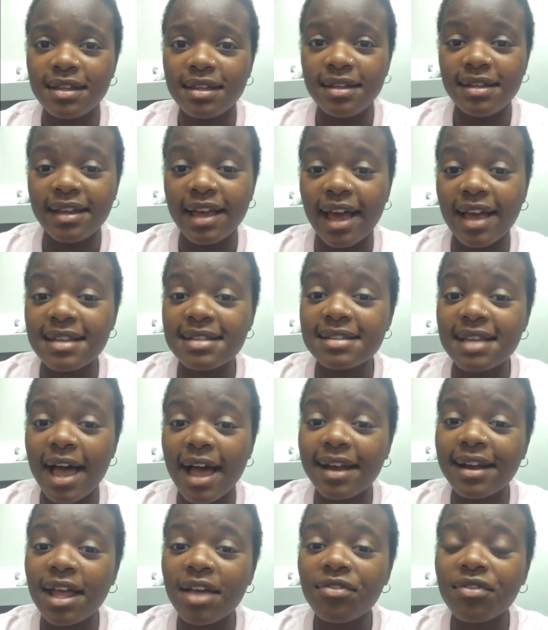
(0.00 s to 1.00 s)
Yes,
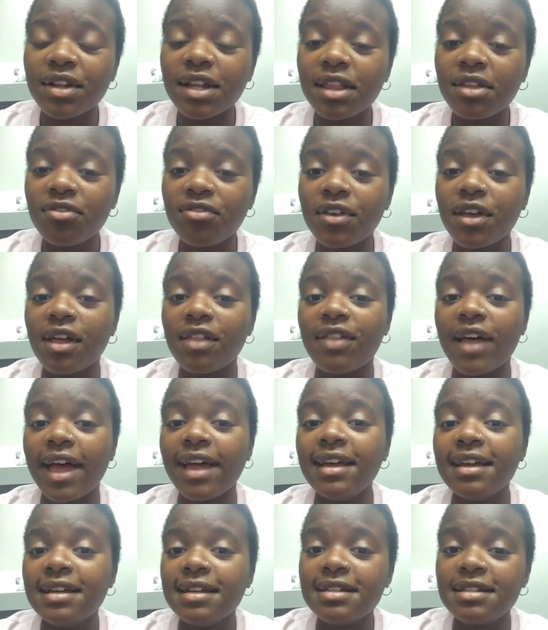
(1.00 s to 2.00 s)
I definitely feel that
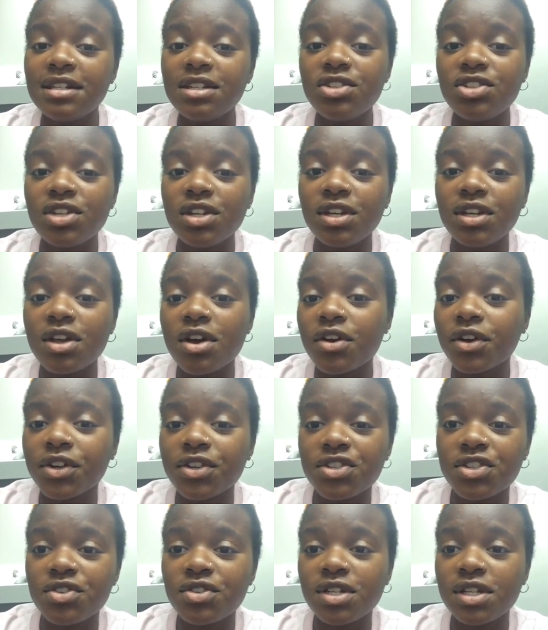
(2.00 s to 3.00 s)
teaching younger
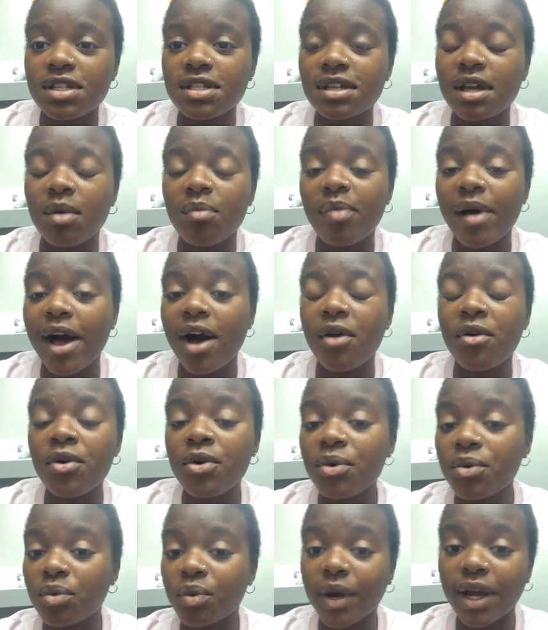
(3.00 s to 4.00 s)
students about
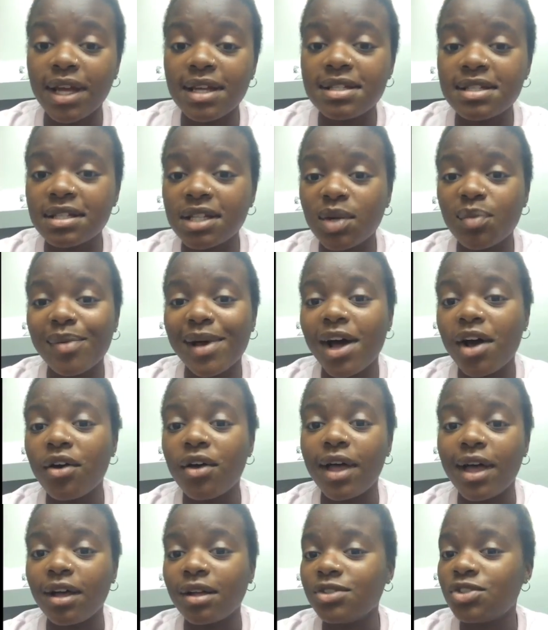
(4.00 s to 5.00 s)
race and about
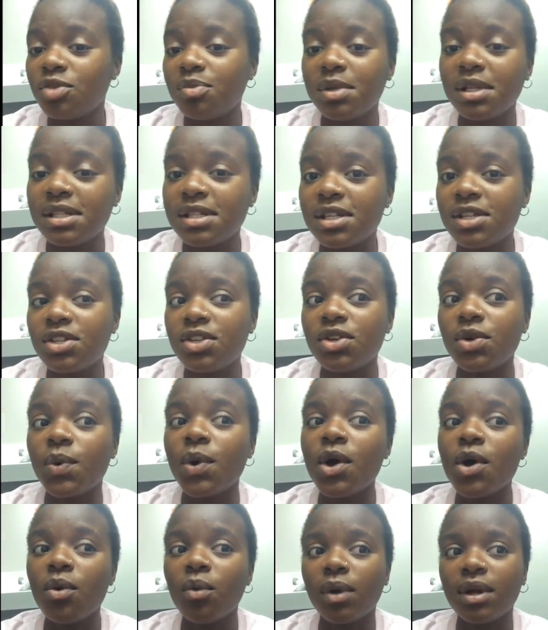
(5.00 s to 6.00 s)
LGBTQ
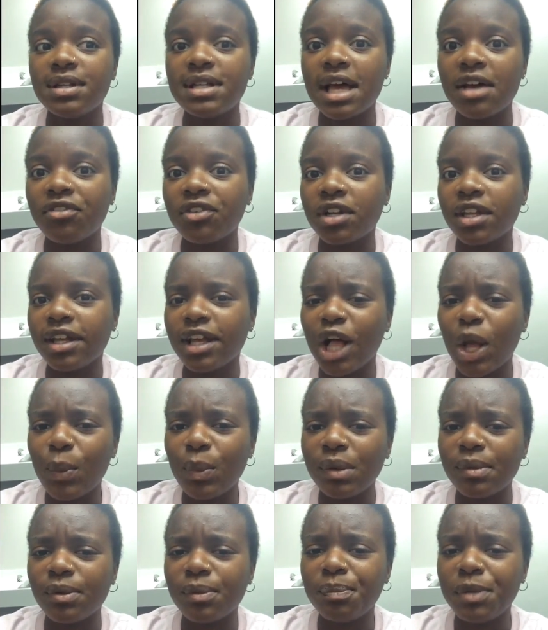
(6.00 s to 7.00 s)
would definitely help
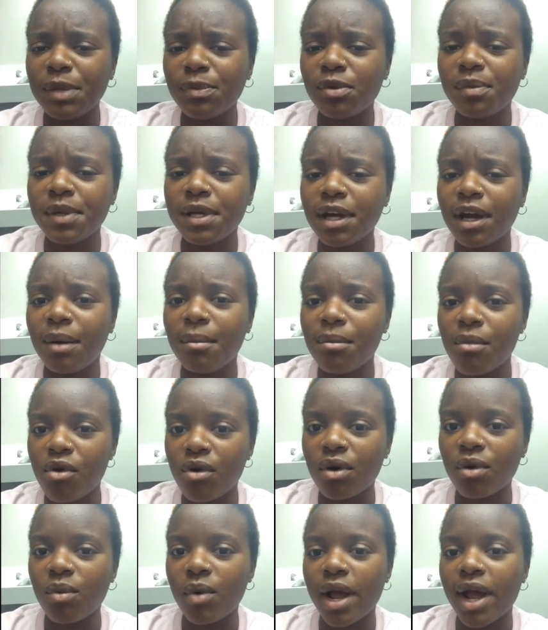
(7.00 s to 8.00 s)
people become
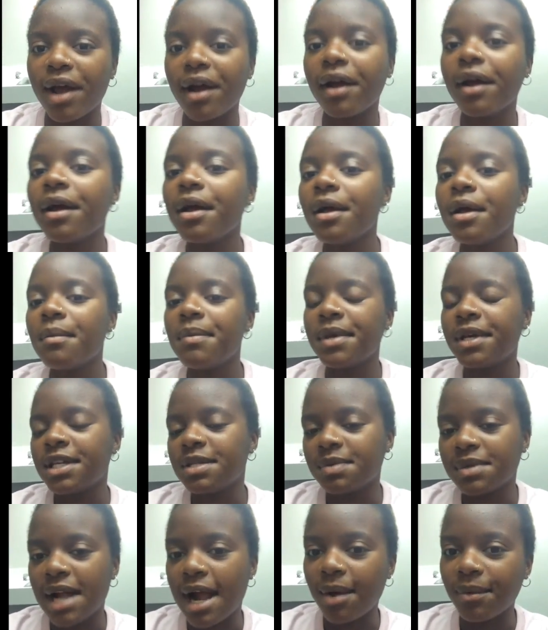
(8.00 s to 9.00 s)
more aware,
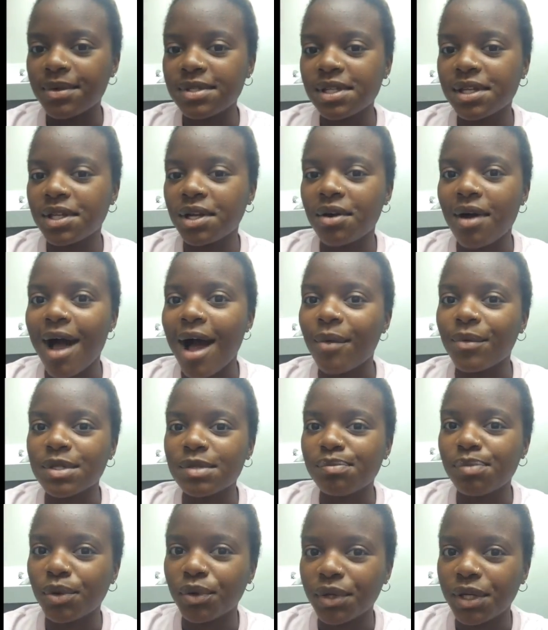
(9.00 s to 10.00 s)
because when I was little I
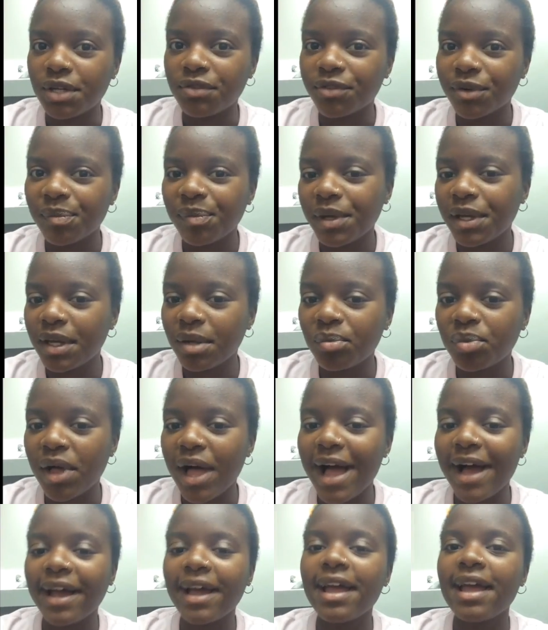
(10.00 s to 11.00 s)
was bullied for being
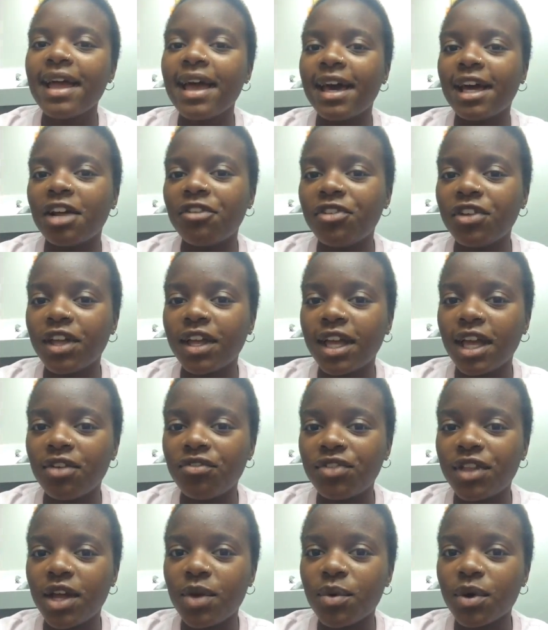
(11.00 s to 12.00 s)
black, and I feel like
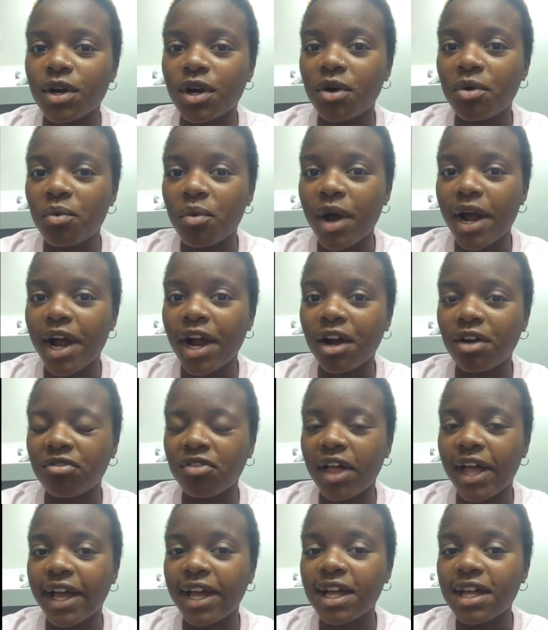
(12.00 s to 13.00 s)
if they were aware of
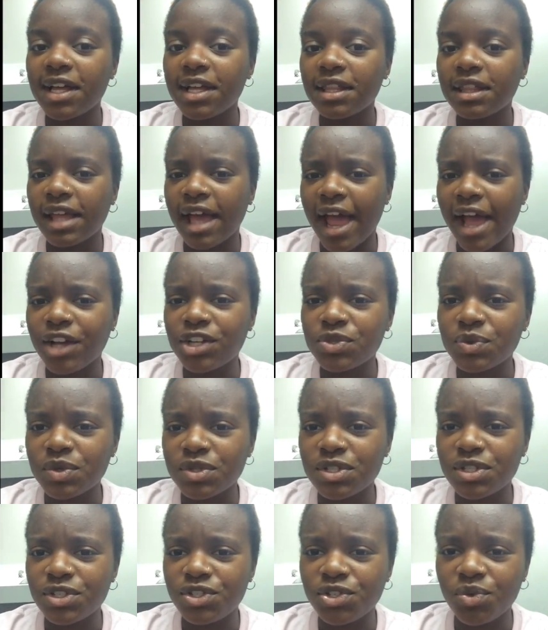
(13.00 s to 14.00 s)
like the
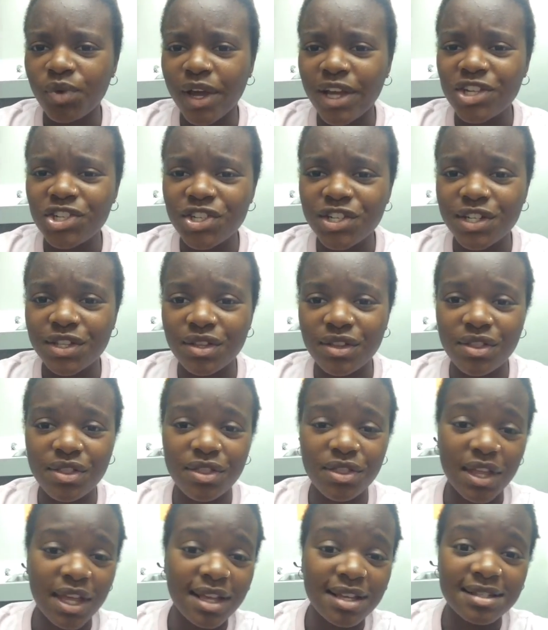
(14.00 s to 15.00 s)
actual situation and
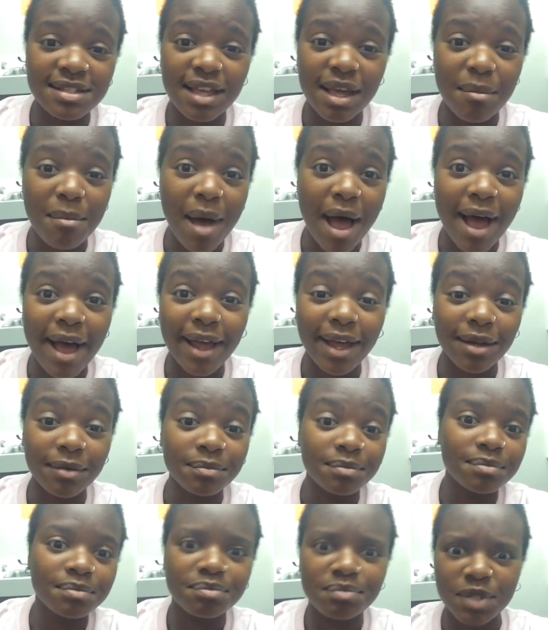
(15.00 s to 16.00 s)
the things that my
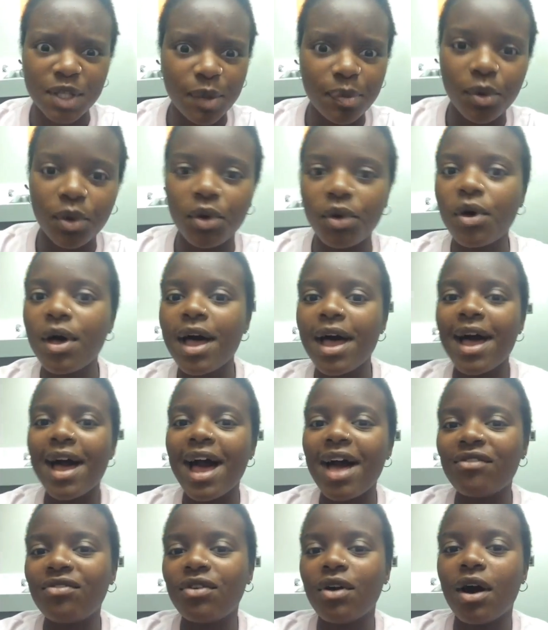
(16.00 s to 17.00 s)
people
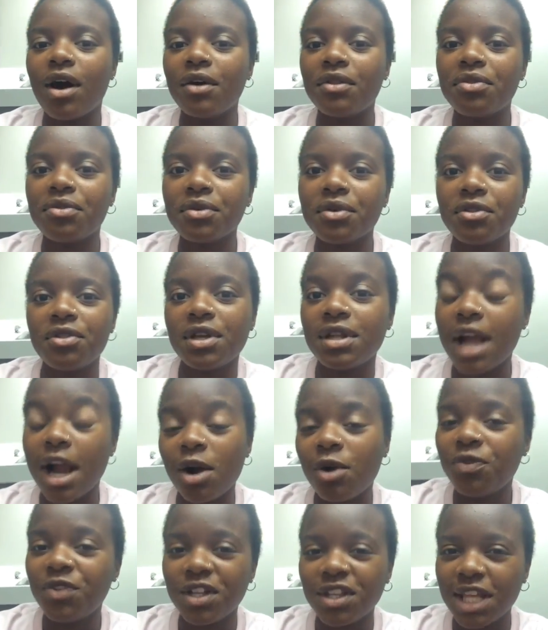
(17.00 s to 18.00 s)
have gone through, then
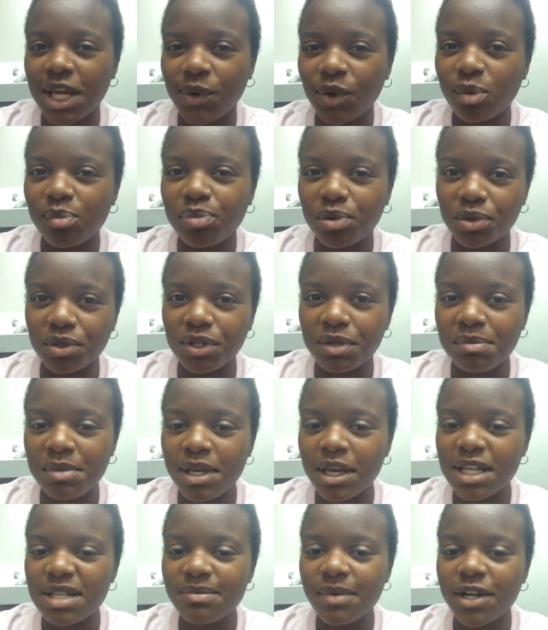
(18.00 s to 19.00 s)
I don't think they would bully
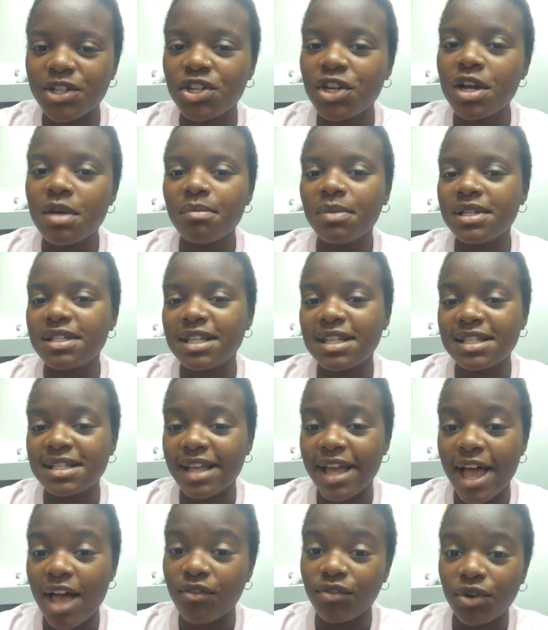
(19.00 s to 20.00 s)
me as much. But since
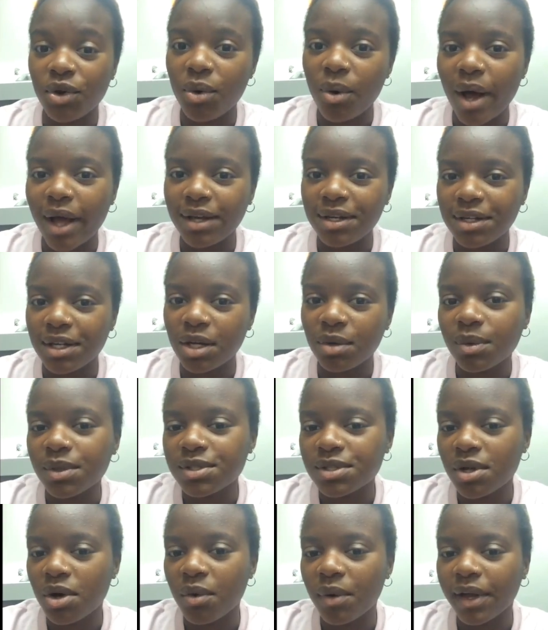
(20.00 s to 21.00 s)
they have no idea
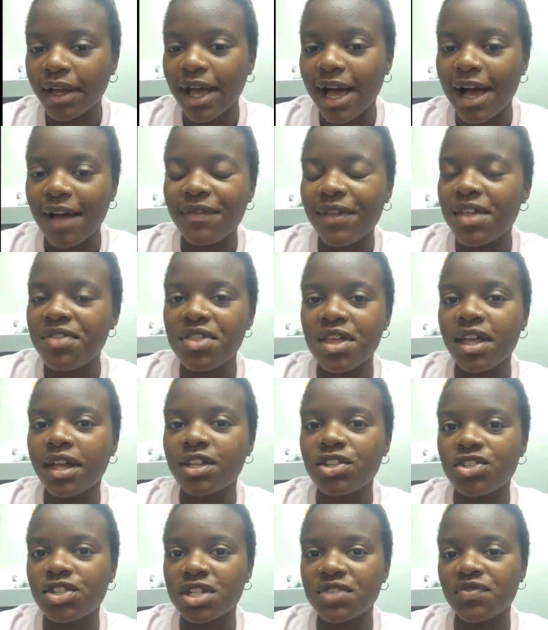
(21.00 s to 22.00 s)
what's going on, they
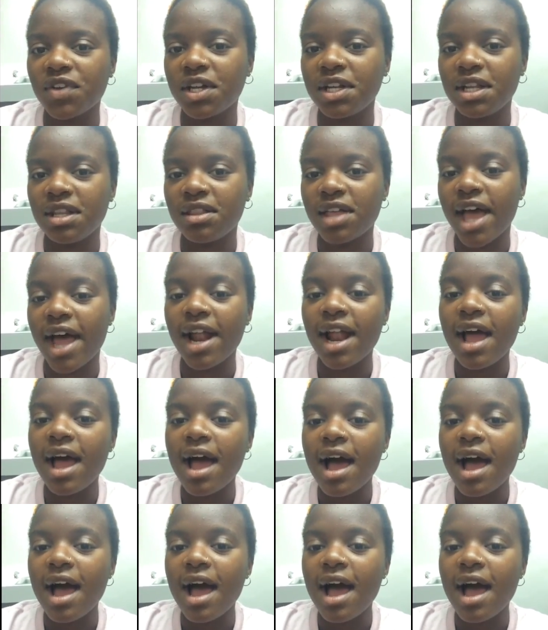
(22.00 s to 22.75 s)
think it's just funny that